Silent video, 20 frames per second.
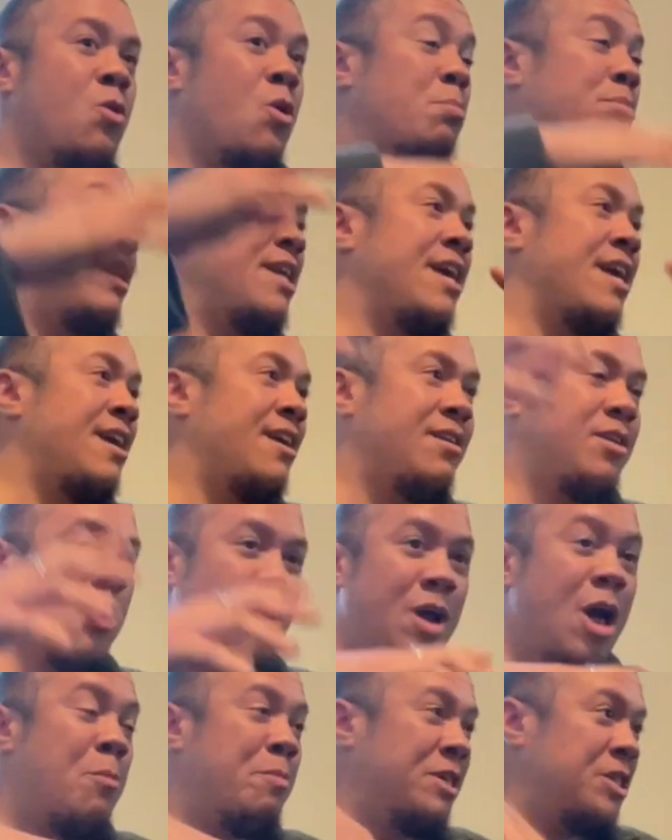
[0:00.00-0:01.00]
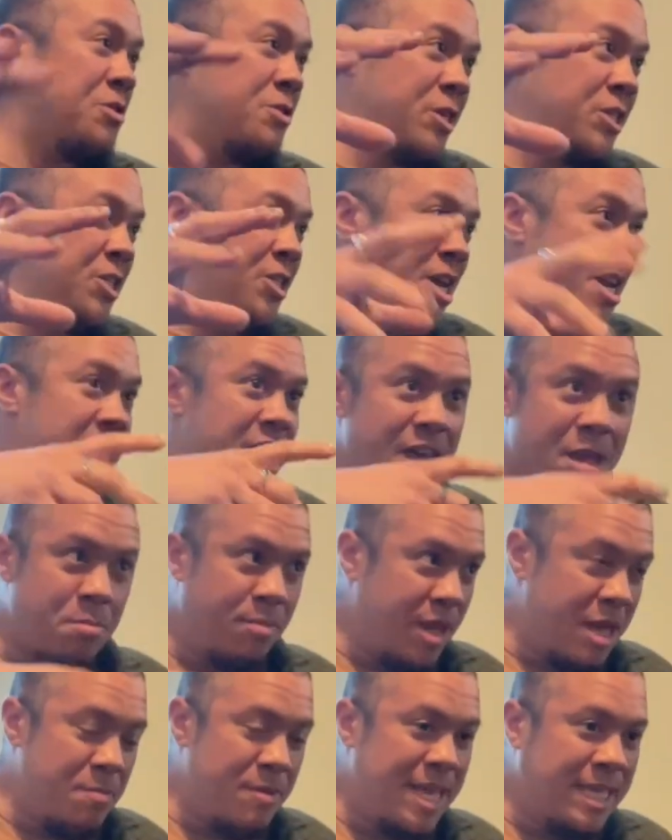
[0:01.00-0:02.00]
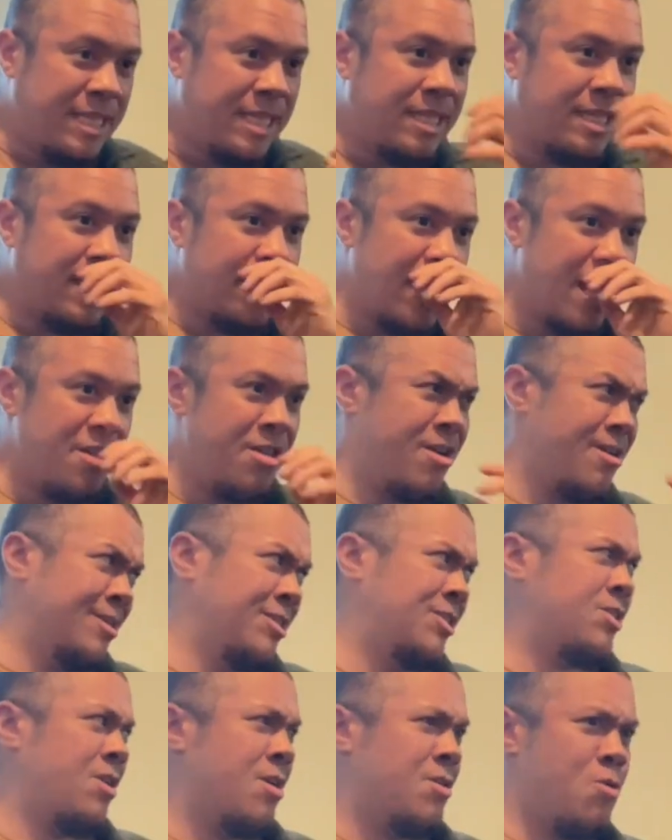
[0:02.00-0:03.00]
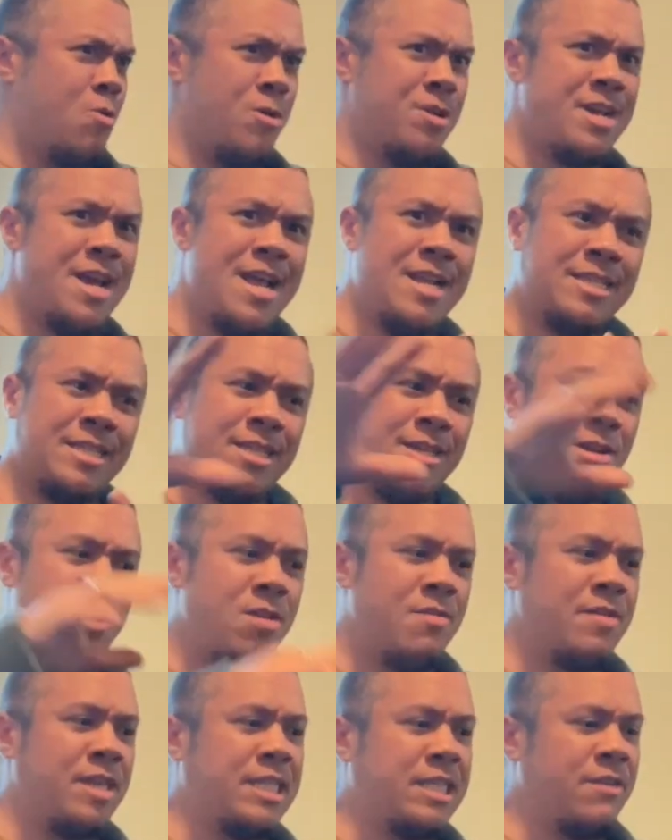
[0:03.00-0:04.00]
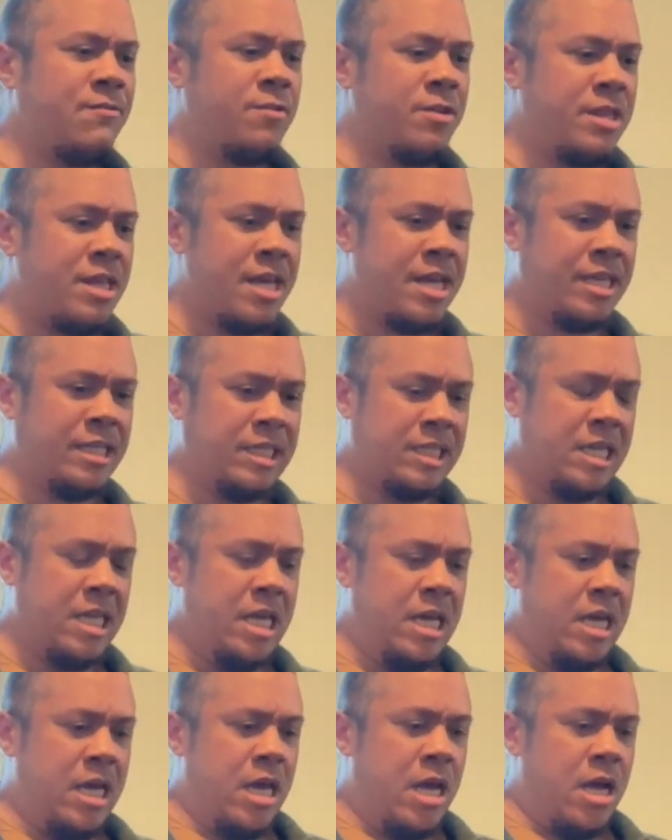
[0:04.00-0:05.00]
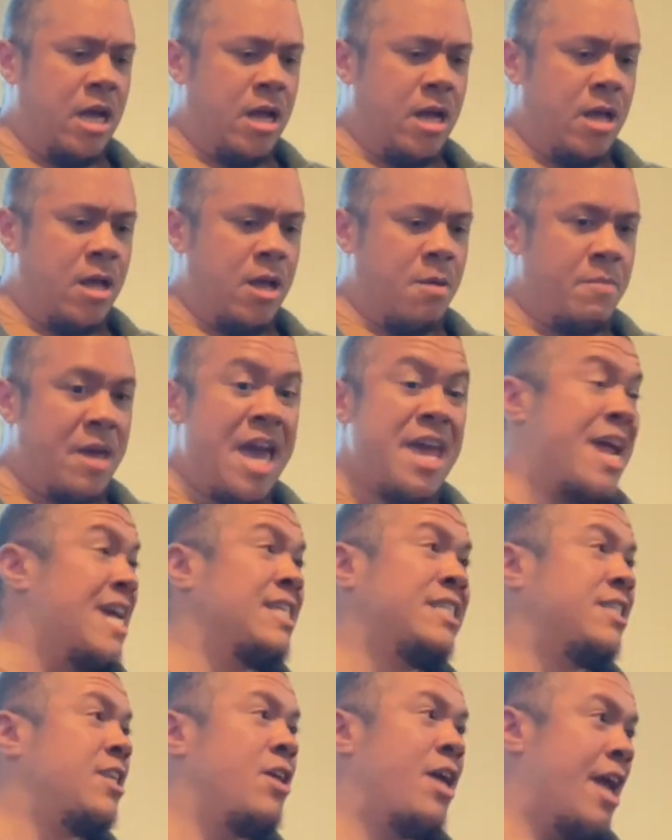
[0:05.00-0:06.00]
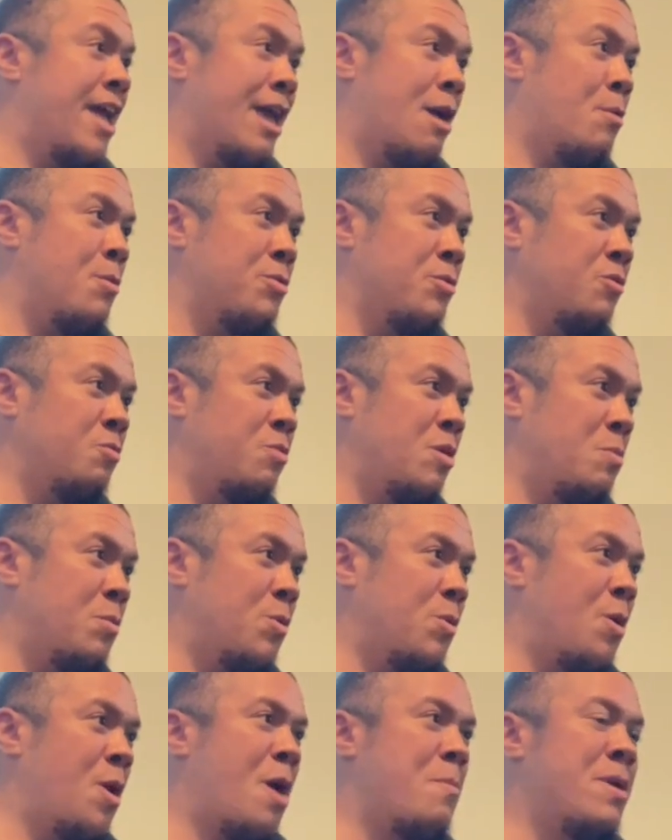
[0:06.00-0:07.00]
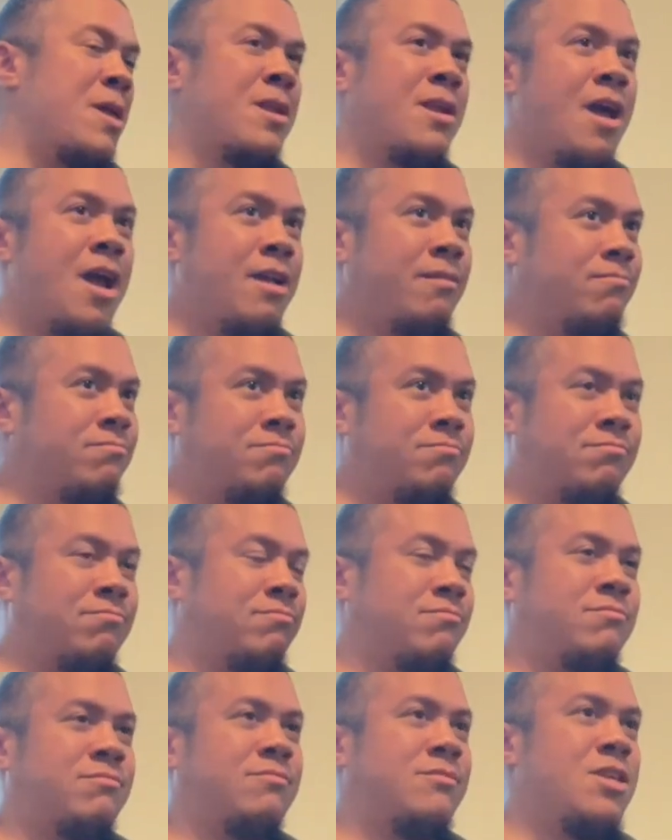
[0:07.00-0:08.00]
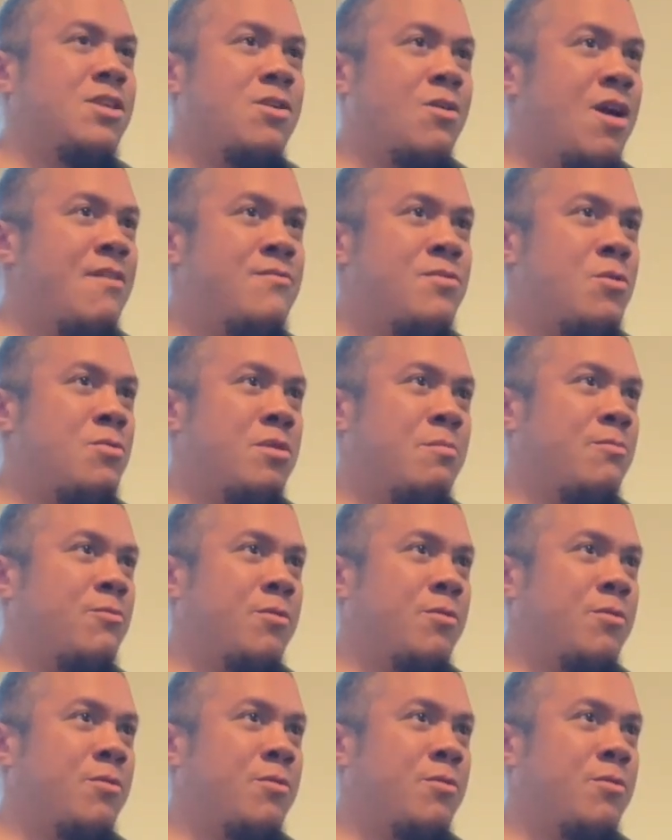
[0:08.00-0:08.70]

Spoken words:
play, help each other study and play pieces together and start quartets and all of these different things. And I still hang out with those people. I mean, I've known them